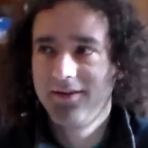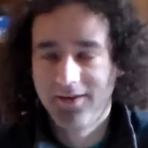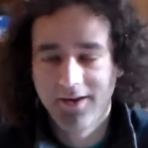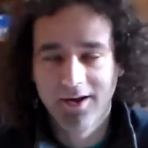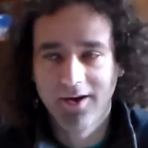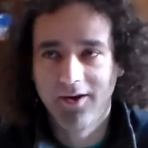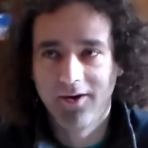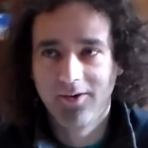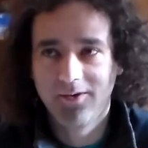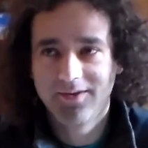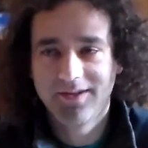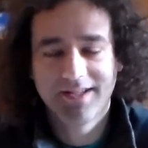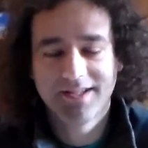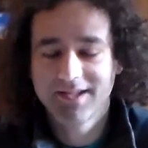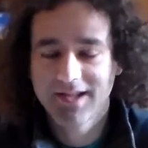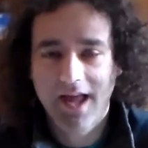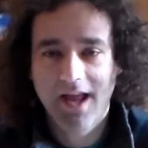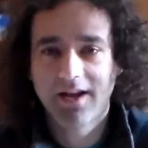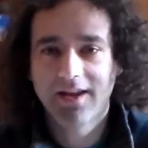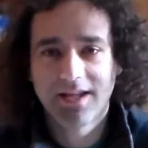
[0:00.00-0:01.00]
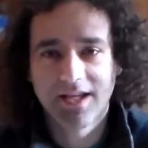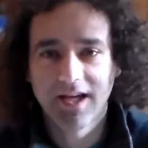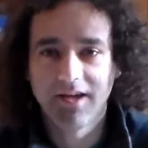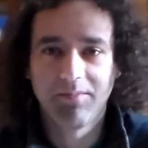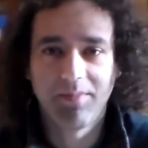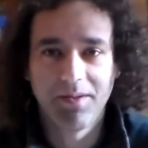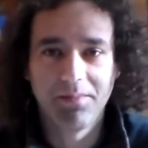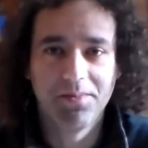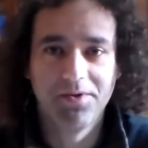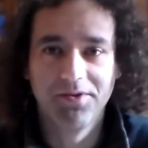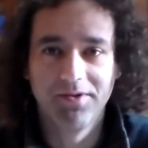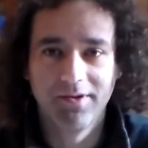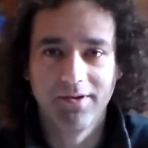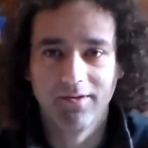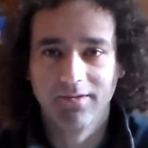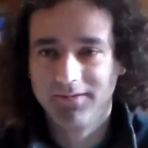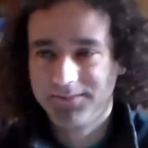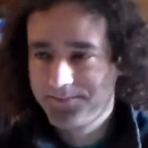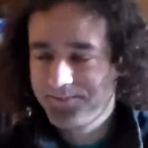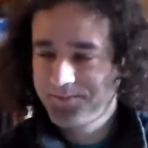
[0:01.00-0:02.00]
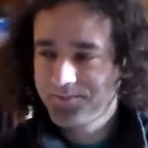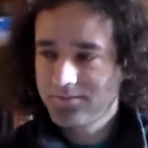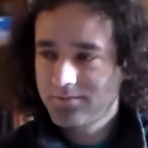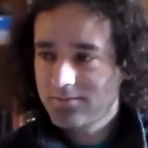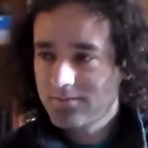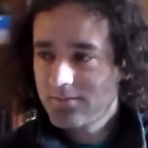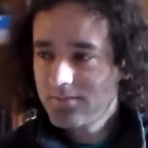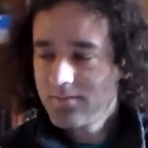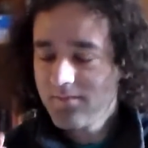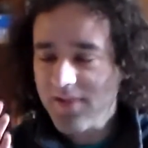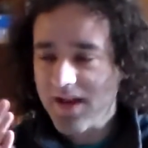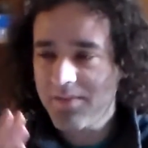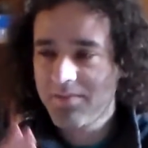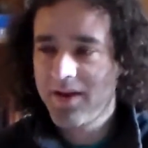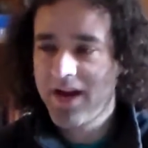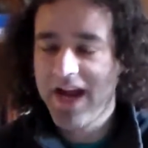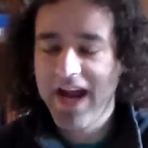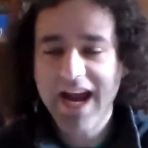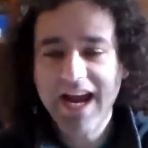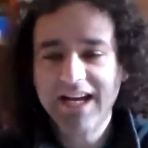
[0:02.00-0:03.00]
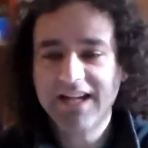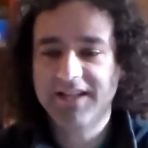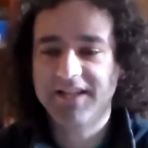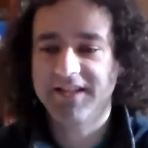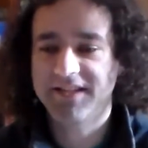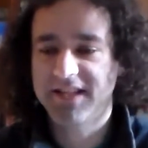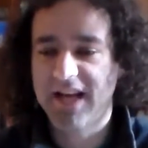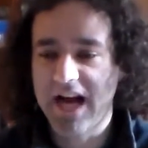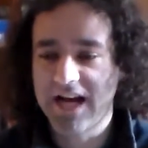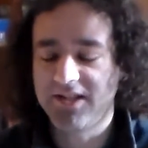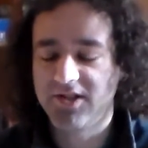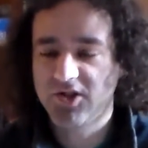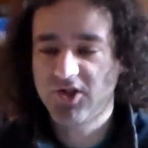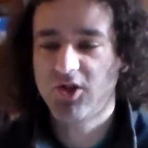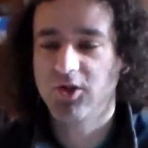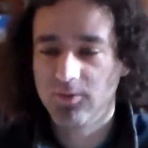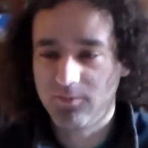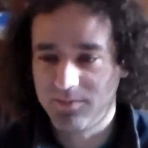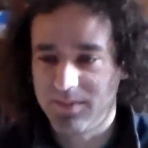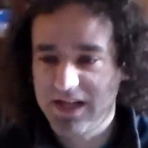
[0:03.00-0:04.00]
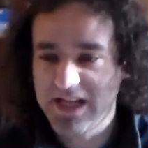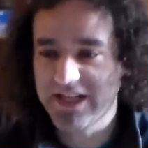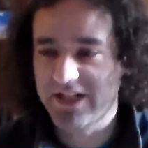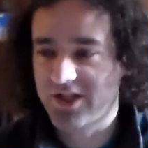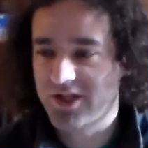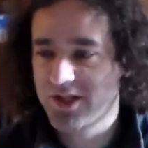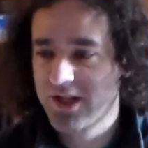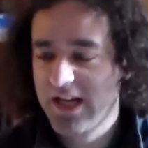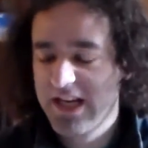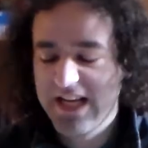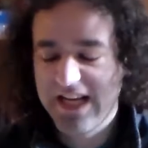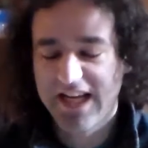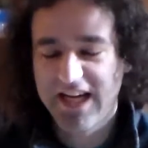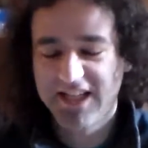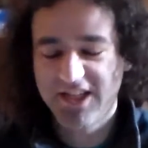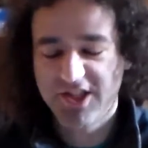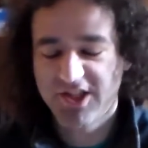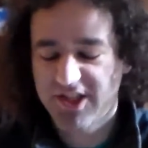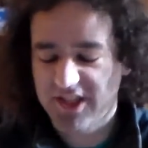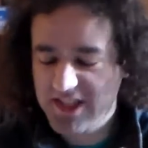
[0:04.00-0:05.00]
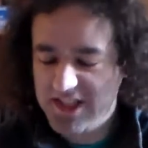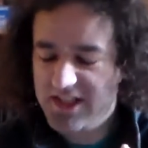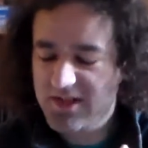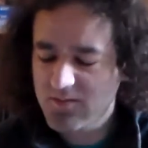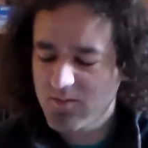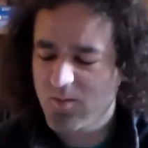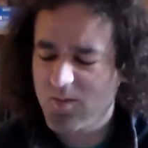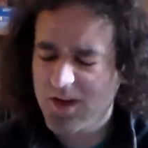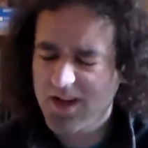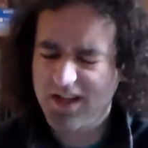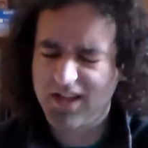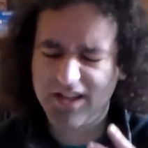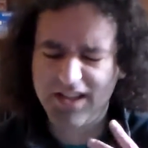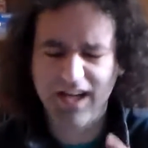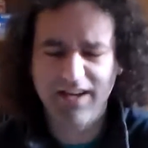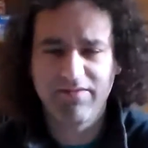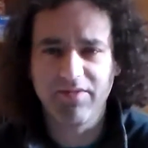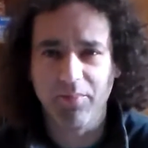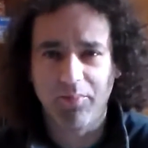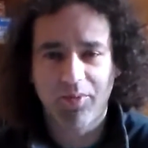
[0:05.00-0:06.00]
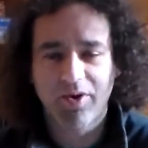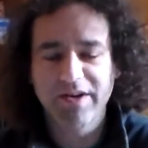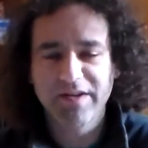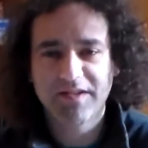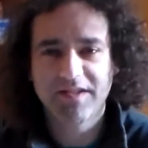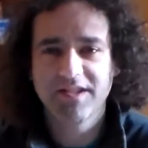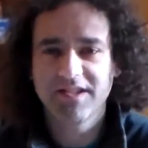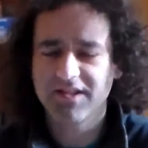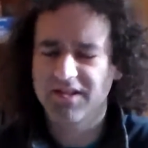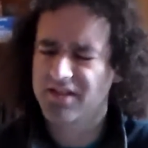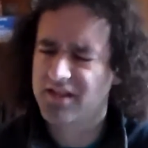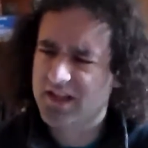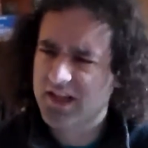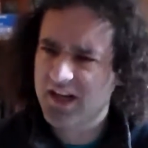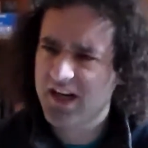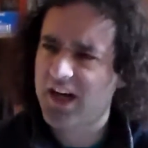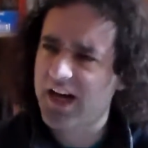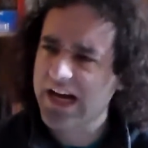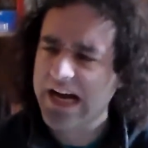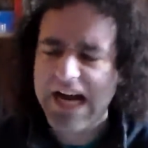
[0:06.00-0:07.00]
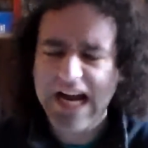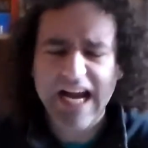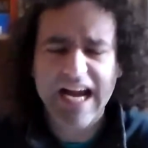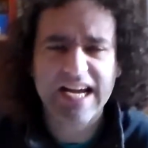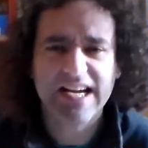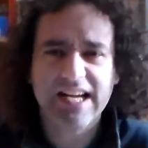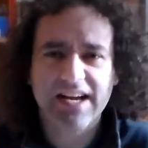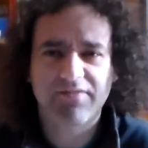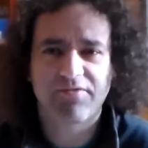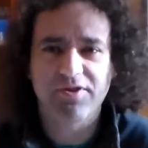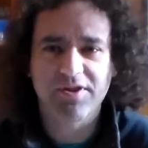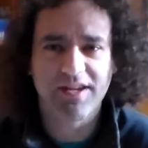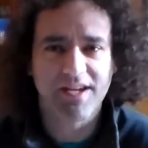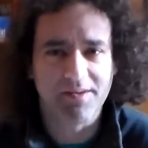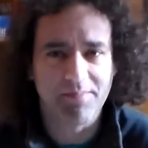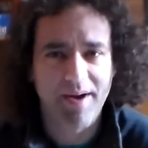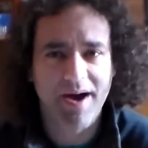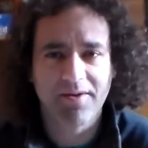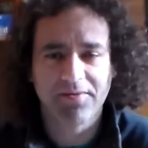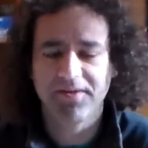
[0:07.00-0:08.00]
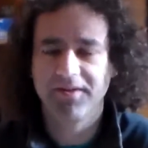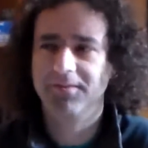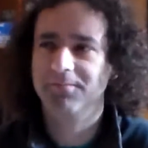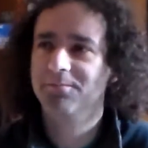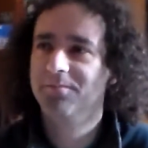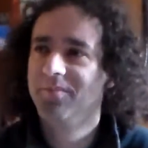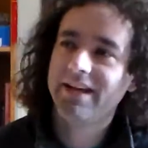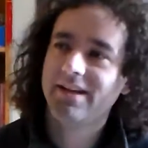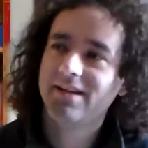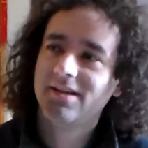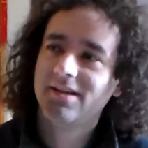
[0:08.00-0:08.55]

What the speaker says: No, that's not a thing people do. I hated this guy so much, and I just didn't want to have the braces, and I hate everything about them.